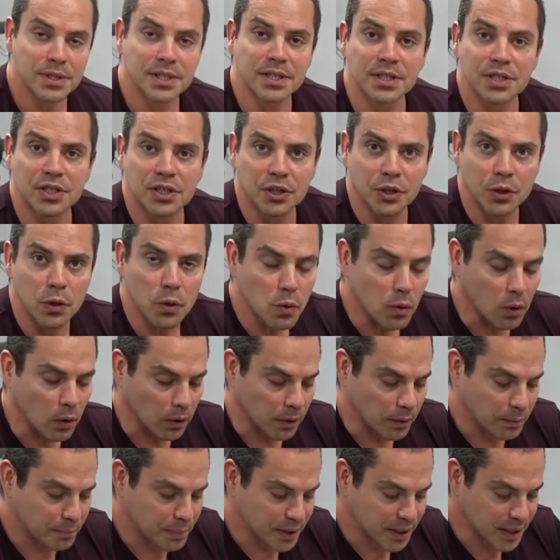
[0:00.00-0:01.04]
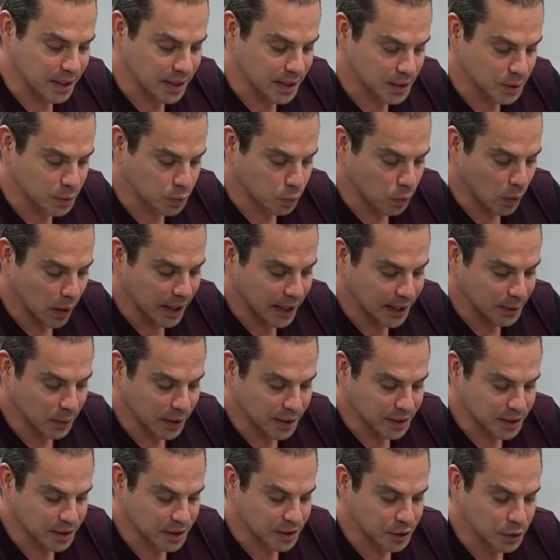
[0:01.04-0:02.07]
was in school, because what I
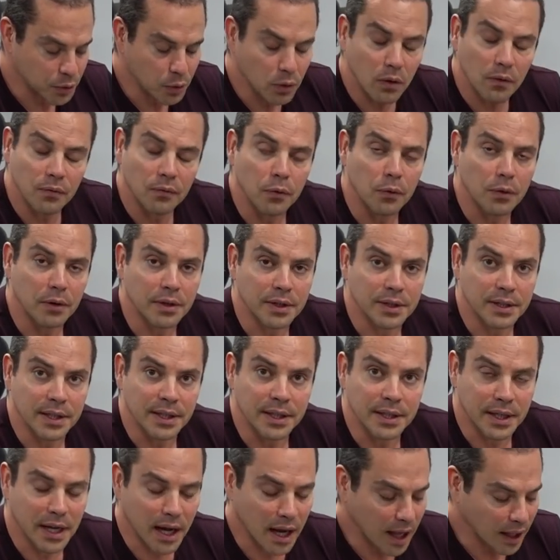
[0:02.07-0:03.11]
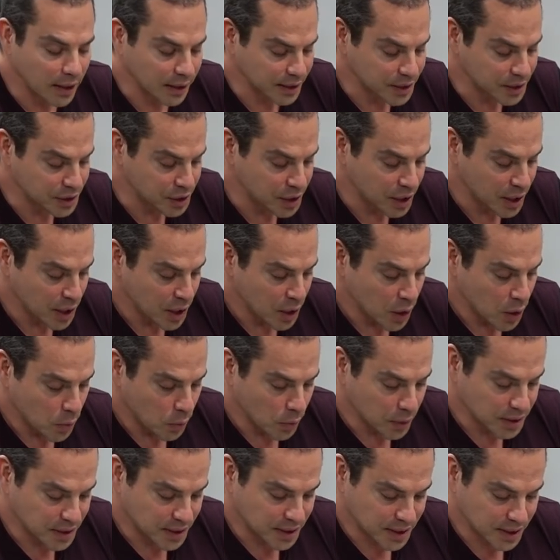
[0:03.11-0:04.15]
went to school for in college
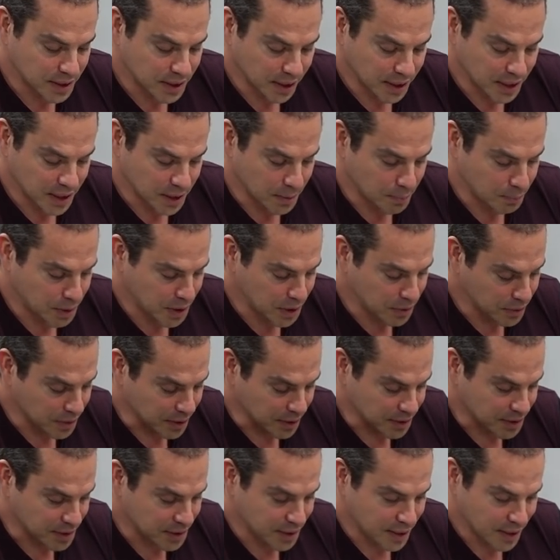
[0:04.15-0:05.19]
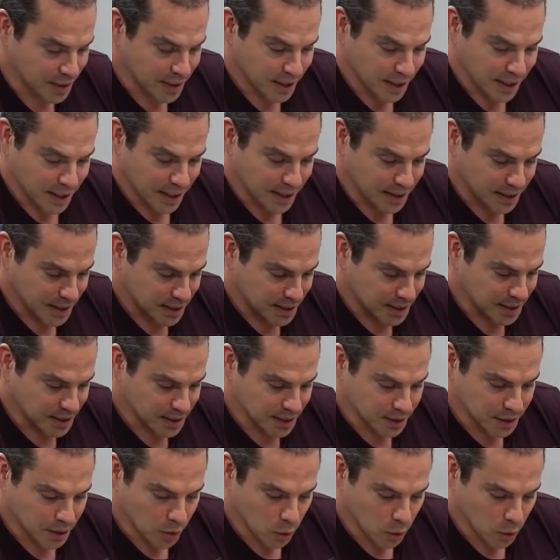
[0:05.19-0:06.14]
was to study computers. And this is a